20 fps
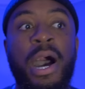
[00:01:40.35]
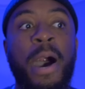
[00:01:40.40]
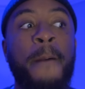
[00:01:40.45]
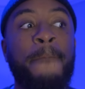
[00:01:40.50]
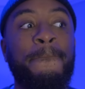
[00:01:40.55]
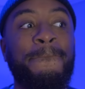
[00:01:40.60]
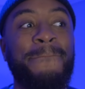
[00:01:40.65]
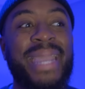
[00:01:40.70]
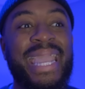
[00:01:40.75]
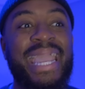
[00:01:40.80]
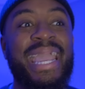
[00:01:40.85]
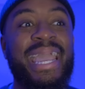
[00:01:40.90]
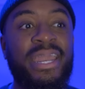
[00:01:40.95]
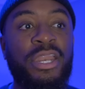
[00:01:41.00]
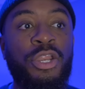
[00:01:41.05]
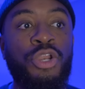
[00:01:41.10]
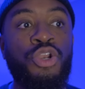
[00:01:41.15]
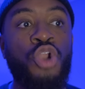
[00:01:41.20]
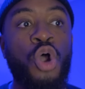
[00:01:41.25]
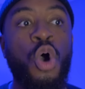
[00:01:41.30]
a
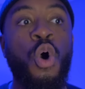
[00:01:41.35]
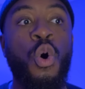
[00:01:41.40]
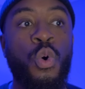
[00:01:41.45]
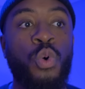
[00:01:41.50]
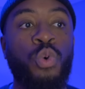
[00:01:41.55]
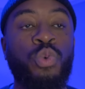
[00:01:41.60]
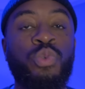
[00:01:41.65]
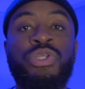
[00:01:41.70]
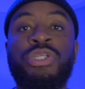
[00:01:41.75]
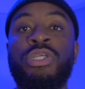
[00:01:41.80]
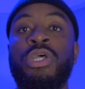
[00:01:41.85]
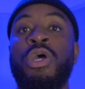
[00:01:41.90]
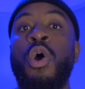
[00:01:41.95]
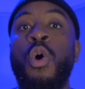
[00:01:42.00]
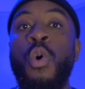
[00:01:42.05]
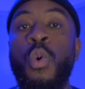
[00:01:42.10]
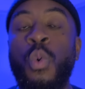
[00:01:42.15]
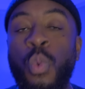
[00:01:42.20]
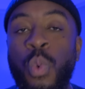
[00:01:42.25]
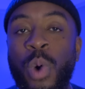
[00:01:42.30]
man knows
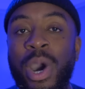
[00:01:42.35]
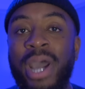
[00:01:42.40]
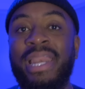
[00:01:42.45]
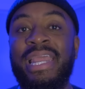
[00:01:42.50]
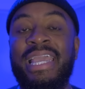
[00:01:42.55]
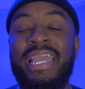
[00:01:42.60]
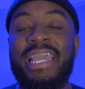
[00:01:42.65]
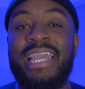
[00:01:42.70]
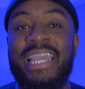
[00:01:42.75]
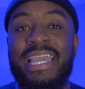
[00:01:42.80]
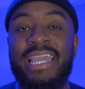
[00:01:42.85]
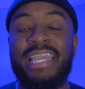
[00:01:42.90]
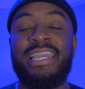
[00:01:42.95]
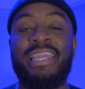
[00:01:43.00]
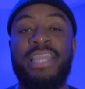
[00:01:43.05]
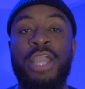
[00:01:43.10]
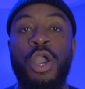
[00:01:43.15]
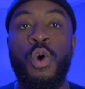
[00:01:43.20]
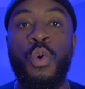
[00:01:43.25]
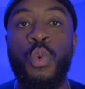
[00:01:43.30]
what
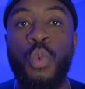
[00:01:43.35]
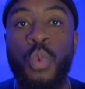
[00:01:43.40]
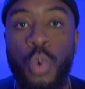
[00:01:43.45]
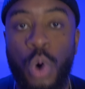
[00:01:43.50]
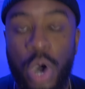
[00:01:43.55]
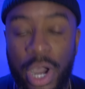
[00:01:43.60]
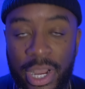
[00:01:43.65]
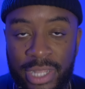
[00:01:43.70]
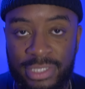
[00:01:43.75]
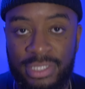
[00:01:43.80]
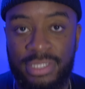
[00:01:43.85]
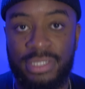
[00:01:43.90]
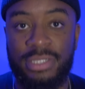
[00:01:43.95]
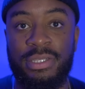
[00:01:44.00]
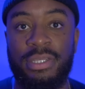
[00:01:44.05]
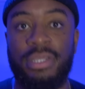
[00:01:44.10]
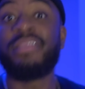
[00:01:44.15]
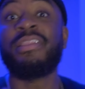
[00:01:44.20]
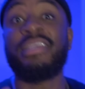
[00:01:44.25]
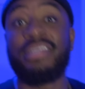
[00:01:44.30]
he
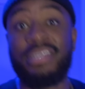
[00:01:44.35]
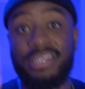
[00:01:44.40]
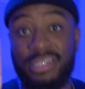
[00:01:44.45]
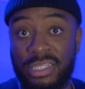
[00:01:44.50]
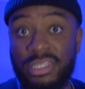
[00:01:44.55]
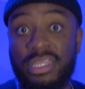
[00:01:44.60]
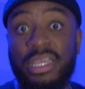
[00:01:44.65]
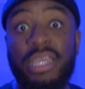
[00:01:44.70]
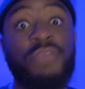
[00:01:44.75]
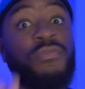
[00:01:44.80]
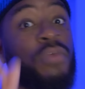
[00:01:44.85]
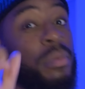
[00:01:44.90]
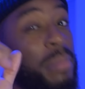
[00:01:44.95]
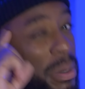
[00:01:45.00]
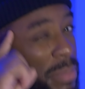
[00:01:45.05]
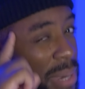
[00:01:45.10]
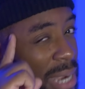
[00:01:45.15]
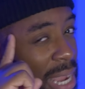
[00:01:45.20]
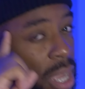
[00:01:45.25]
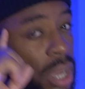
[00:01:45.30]
wants. This is the thing.
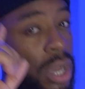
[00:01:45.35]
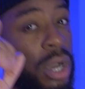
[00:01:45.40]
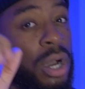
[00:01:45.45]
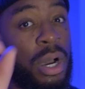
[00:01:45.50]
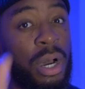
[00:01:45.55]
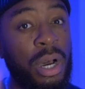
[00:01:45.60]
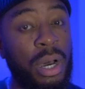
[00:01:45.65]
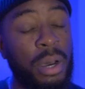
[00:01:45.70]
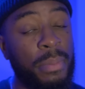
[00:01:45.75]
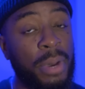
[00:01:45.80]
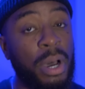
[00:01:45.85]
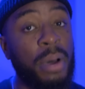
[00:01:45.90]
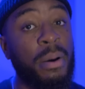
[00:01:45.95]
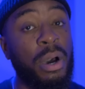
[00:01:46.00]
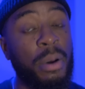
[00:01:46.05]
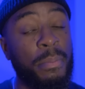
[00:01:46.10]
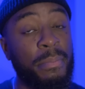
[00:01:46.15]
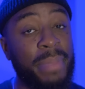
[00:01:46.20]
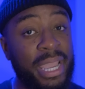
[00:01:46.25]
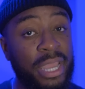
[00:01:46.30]
Remember that. A,
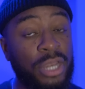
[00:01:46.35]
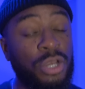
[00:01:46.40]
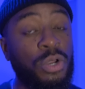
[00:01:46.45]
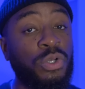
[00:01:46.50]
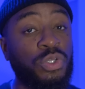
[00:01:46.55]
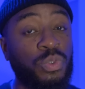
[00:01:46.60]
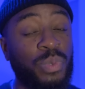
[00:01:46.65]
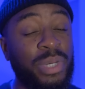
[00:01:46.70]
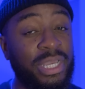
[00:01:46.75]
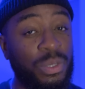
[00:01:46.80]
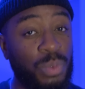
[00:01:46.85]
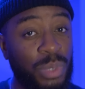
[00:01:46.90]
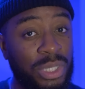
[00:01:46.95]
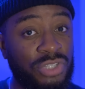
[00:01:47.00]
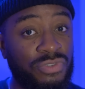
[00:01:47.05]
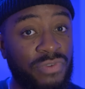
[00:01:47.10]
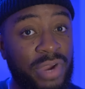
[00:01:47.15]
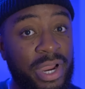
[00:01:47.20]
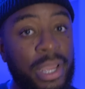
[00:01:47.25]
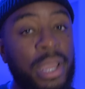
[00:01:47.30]
a, a man knows what he
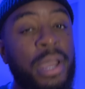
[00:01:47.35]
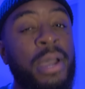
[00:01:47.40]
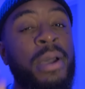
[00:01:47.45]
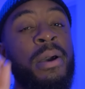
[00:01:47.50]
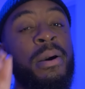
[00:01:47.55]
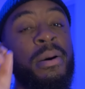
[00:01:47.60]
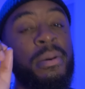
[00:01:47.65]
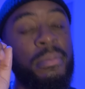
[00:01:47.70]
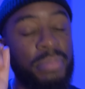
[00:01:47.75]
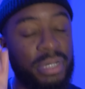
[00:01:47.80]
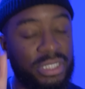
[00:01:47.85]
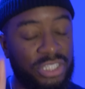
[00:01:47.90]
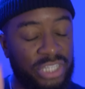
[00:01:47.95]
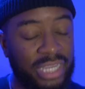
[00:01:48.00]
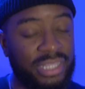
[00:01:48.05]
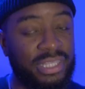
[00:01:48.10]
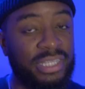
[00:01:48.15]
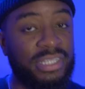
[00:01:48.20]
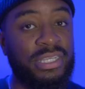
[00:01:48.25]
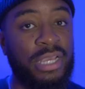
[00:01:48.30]
wants, right? But
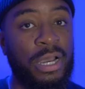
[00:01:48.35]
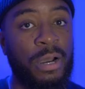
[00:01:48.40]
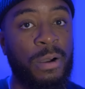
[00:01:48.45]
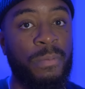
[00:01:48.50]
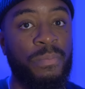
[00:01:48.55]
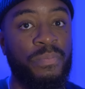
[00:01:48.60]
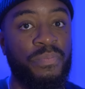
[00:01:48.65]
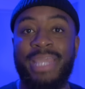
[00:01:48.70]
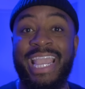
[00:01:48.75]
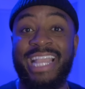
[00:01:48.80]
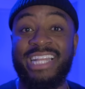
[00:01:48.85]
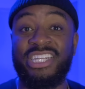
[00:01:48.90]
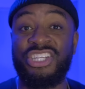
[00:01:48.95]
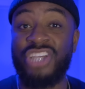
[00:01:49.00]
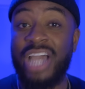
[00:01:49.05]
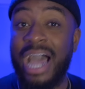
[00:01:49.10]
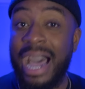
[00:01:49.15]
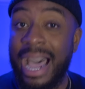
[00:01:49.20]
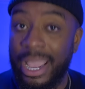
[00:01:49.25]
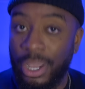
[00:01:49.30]
check this out. A
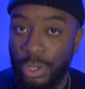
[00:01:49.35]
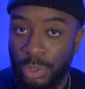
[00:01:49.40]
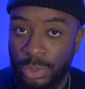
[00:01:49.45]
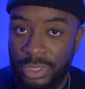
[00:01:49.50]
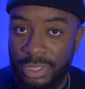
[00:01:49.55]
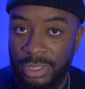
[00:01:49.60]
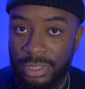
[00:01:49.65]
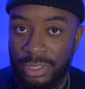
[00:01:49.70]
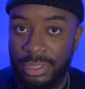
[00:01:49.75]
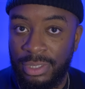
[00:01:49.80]
child